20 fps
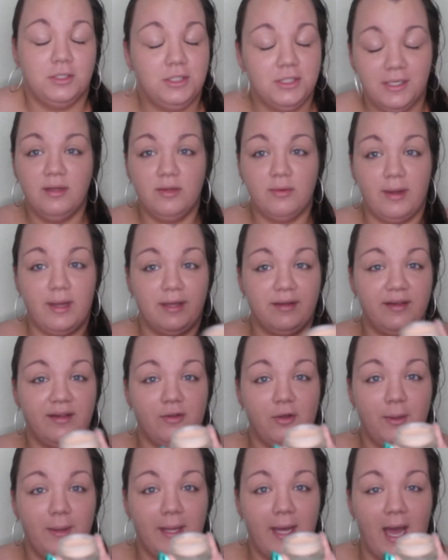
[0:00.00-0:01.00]
So I
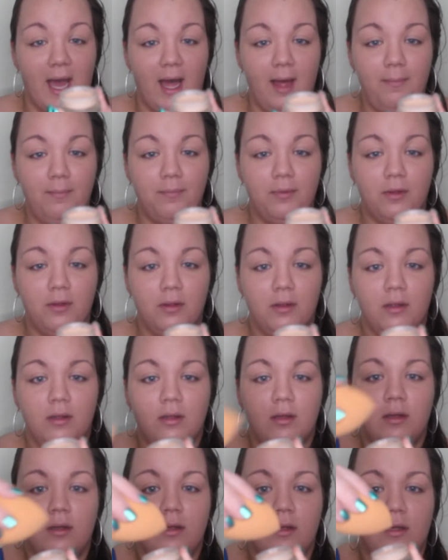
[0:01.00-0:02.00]
unscrew the cap,
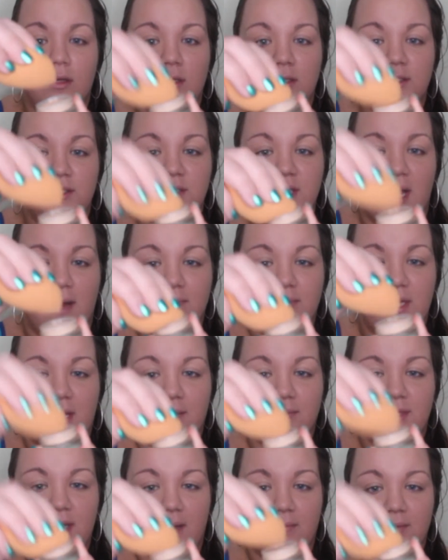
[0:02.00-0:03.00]
dab,
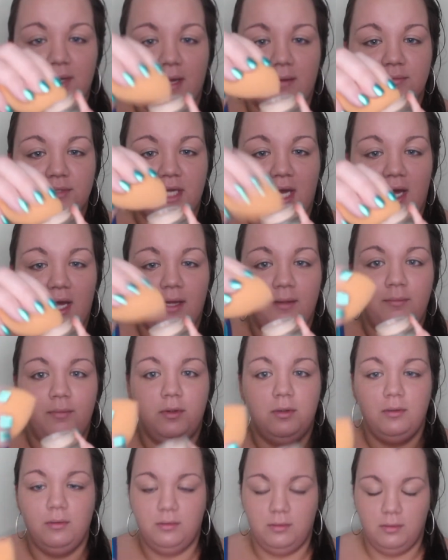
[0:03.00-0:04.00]
dab, dab, dab, dab,